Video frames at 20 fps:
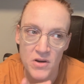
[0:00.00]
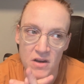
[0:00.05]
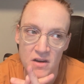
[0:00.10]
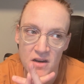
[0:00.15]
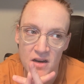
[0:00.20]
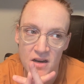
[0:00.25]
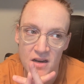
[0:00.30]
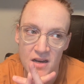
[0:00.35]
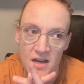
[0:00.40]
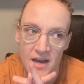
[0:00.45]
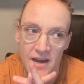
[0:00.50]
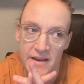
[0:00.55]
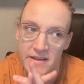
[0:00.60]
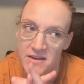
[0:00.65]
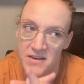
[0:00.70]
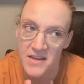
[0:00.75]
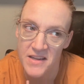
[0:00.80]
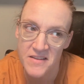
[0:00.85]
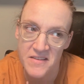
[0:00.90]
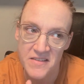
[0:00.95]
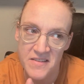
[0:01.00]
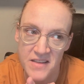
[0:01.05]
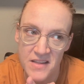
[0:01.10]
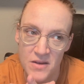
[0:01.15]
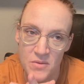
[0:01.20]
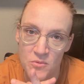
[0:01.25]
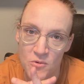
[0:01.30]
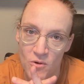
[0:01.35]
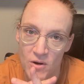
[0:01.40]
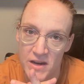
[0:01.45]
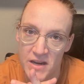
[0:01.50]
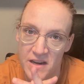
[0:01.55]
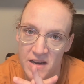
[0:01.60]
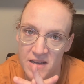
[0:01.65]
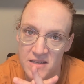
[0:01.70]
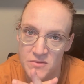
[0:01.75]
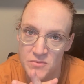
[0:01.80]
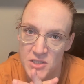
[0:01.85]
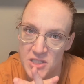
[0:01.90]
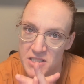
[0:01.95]
I didn't get to see them quite
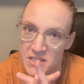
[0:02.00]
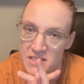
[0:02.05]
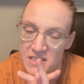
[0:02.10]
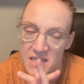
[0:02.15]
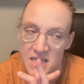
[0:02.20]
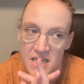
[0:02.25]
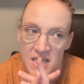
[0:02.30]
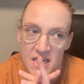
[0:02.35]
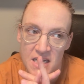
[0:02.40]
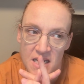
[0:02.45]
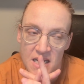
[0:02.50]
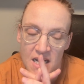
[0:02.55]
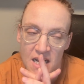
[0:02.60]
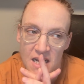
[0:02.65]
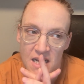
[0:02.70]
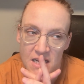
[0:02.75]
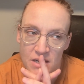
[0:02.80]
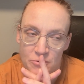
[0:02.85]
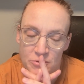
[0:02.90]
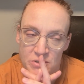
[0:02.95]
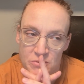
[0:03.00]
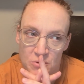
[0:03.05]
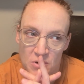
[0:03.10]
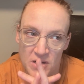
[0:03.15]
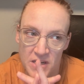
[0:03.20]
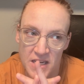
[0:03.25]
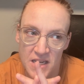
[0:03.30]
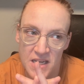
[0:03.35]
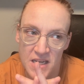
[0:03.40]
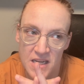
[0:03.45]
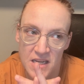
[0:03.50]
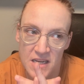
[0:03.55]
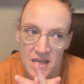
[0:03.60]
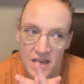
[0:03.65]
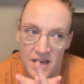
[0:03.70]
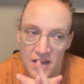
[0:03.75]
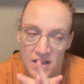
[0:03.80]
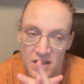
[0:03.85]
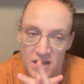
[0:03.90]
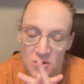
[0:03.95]
as much because I was working.
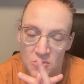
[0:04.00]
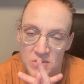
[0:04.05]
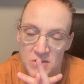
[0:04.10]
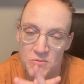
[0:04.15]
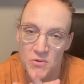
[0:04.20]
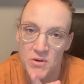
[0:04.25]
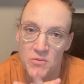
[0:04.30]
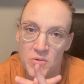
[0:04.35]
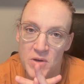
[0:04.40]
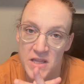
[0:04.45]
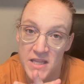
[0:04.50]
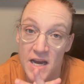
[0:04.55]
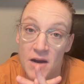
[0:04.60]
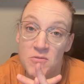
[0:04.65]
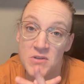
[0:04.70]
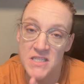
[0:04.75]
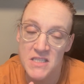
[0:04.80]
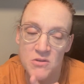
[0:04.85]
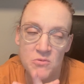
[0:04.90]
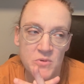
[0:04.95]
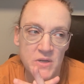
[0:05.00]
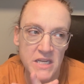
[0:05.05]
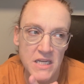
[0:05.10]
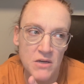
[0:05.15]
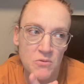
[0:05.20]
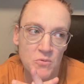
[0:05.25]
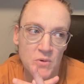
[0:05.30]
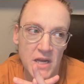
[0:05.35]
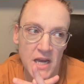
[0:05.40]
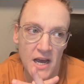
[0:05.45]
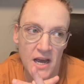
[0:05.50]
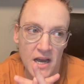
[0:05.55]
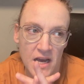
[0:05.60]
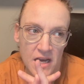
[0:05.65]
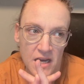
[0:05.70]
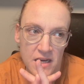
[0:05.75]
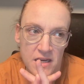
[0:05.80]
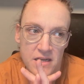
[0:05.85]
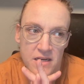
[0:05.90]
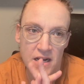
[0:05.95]
There was one week, that was the week we
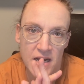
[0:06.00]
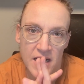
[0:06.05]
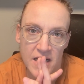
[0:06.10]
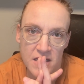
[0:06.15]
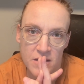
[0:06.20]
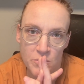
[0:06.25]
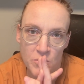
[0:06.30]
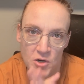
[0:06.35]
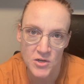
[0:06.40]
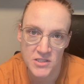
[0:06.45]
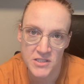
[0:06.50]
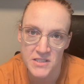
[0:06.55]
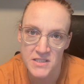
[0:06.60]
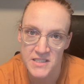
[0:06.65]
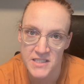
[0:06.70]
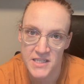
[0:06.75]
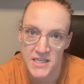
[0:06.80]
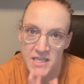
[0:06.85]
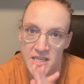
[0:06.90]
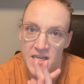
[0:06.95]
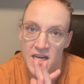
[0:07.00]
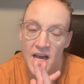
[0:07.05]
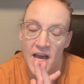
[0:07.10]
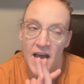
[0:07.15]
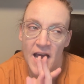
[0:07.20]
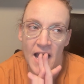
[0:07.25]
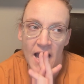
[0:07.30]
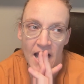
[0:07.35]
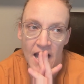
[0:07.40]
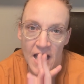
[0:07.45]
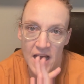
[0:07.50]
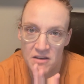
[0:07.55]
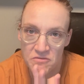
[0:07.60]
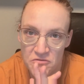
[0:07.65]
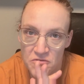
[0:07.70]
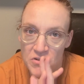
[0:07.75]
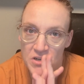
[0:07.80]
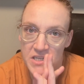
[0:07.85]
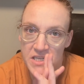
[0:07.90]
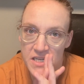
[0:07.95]
had an emergency
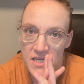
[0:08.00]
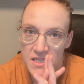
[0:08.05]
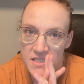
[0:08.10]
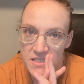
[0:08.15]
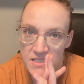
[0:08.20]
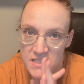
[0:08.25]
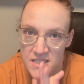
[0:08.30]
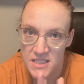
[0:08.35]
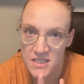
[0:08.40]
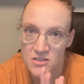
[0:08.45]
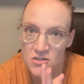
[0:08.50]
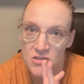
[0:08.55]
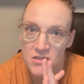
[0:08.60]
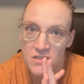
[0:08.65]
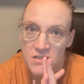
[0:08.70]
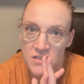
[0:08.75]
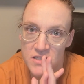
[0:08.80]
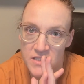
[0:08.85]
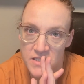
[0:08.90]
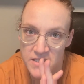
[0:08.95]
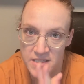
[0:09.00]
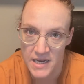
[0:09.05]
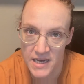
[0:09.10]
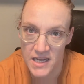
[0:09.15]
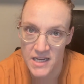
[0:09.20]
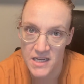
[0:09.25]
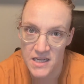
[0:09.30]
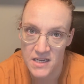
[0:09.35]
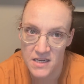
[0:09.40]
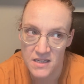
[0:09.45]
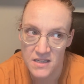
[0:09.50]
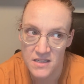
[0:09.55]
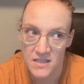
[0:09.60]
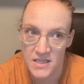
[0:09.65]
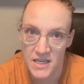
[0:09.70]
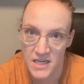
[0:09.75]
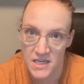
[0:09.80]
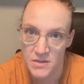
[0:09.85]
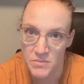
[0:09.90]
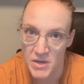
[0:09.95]
every single day
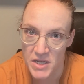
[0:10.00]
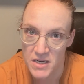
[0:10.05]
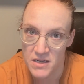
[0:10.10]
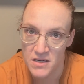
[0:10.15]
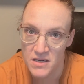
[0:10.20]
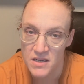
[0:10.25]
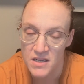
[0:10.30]
came in.